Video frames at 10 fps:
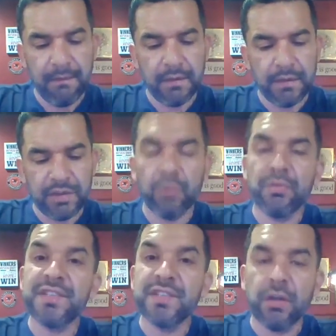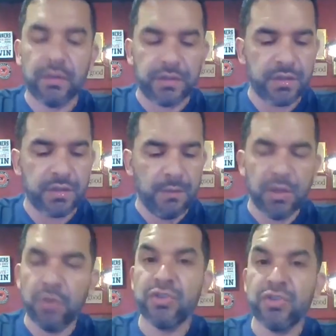So results,
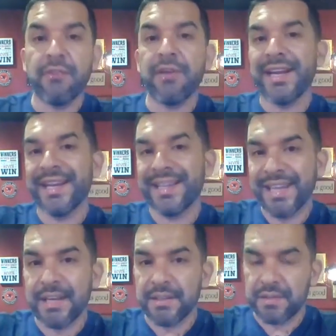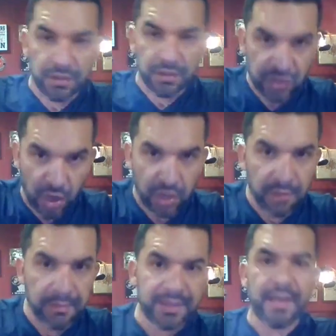you generated leads. Talk
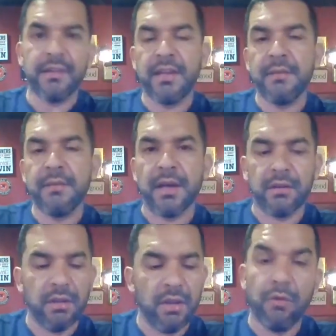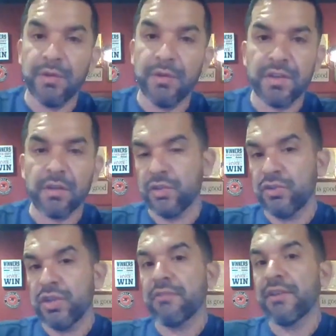about that in the email. Results, you
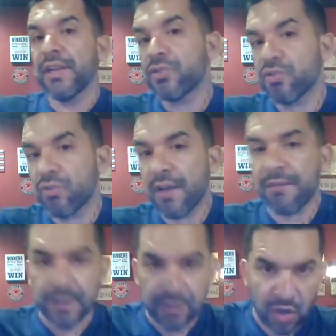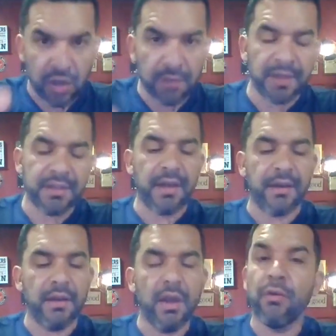generated traffic. Talk about
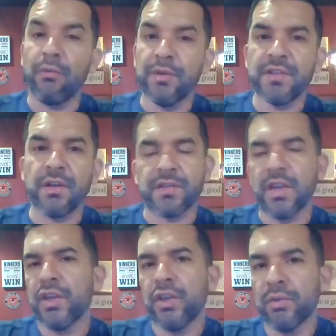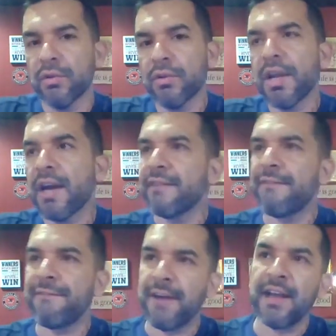that. Results, you learned how to
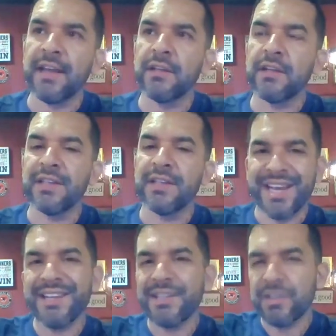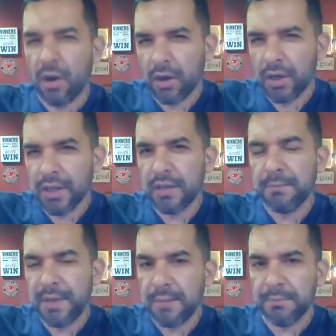find 10
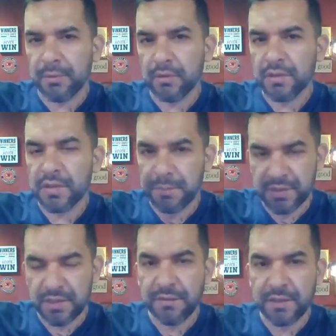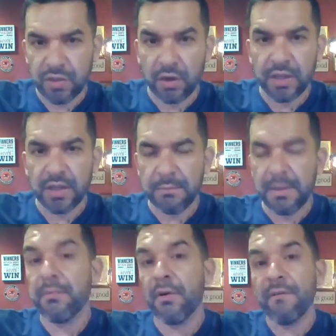targeted people, specific targeted
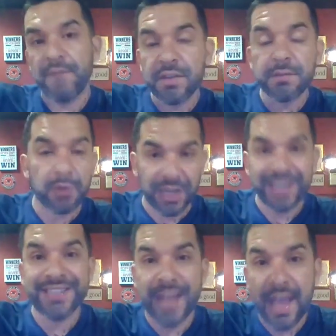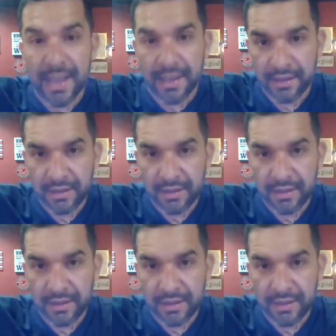people on Facebook a day